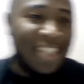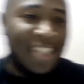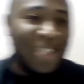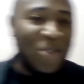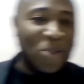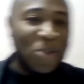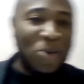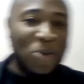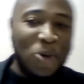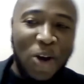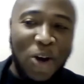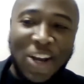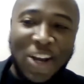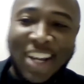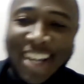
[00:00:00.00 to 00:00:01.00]
So,
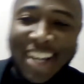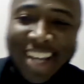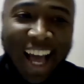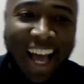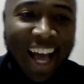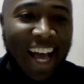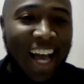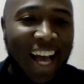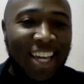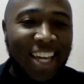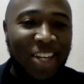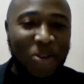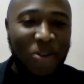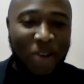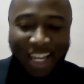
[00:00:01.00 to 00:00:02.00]
I, I,
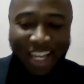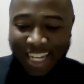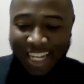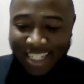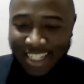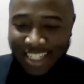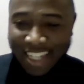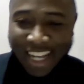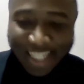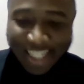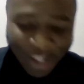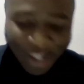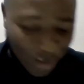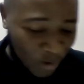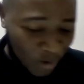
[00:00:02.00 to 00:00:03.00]
you know, I guess in that,
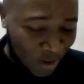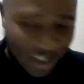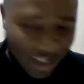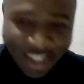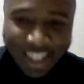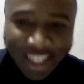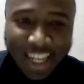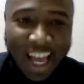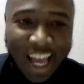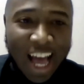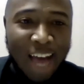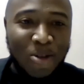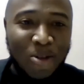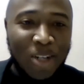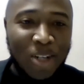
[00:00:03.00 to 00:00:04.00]
you know, I
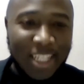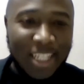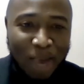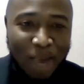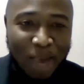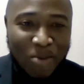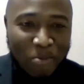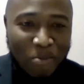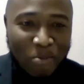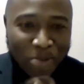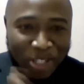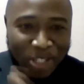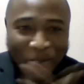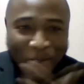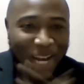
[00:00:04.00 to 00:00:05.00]
have all the time to
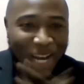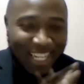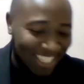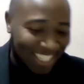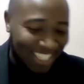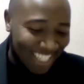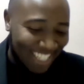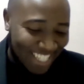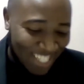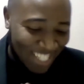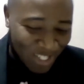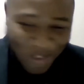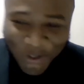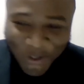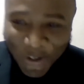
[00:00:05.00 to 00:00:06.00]
preach. Amen.
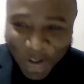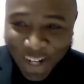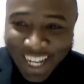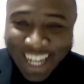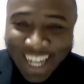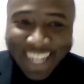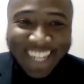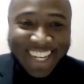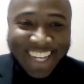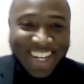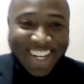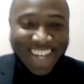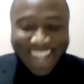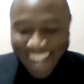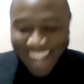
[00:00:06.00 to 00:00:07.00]
So,
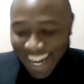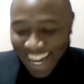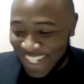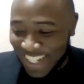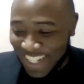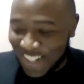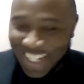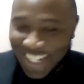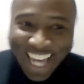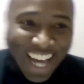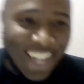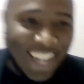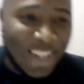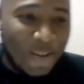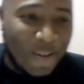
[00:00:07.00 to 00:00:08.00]
hallelujah.
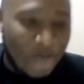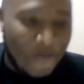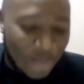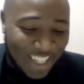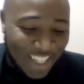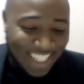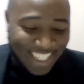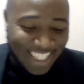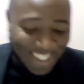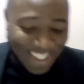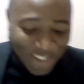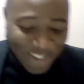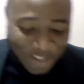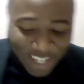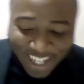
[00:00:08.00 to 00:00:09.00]

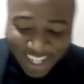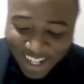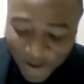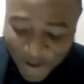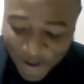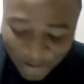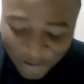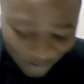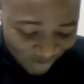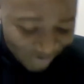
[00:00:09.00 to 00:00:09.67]
So, we're going to go.